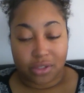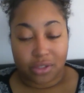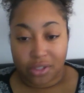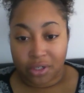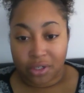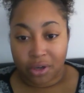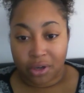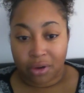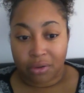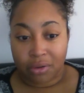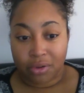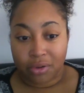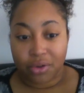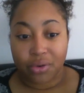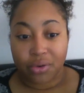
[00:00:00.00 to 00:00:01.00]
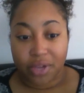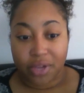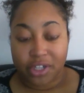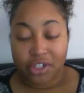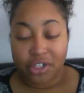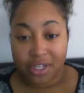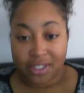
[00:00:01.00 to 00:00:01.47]
you know, you'll
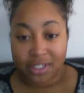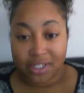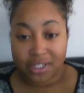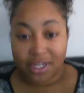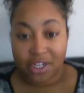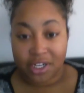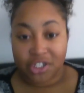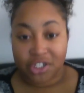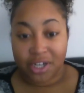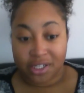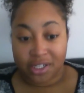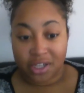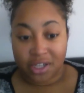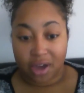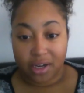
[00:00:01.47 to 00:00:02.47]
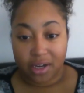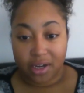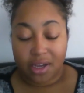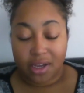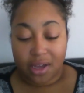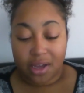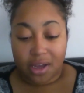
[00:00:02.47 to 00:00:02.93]
get to your destination as God
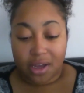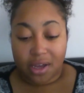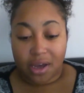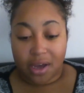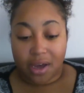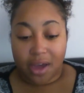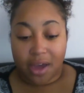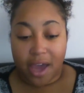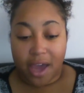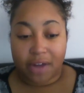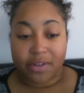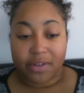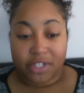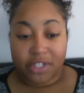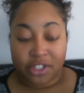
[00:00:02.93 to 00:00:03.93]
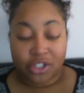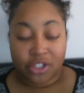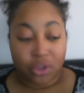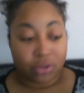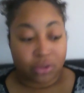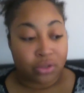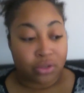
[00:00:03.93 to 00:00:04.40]
uh, had originally
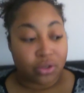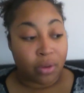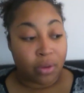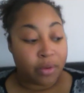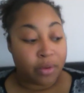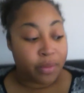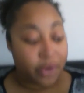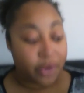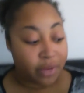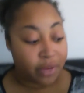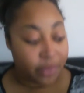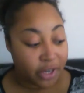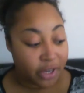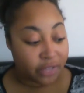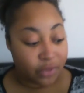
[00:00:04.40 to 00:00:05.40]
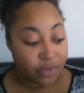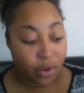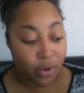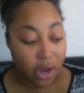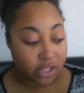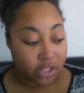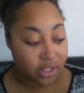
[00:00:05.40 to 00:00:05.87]
told you. So I'm going to put up the next few
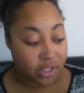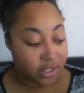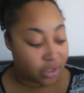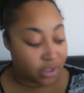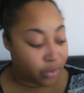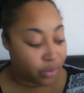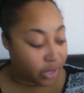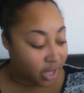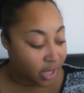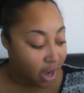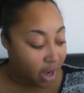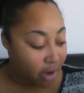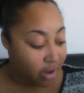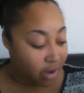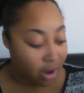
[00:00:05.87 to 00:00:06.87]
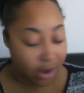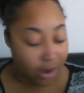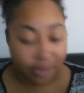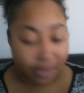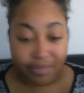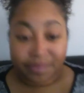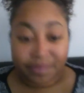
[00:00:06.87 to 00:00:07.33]
questions and we're going to carry
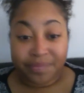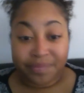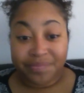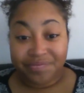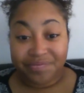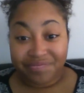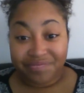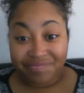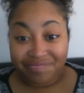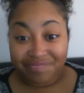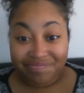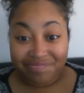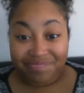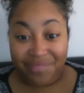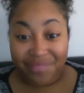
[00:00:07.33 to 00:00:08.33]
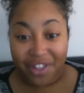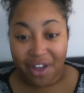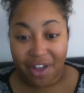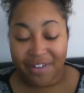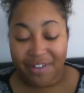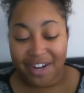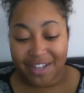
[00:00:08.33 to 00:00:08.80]
on.
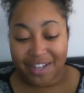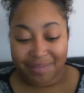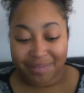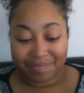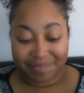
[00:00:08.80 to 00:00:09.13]
Alrighty.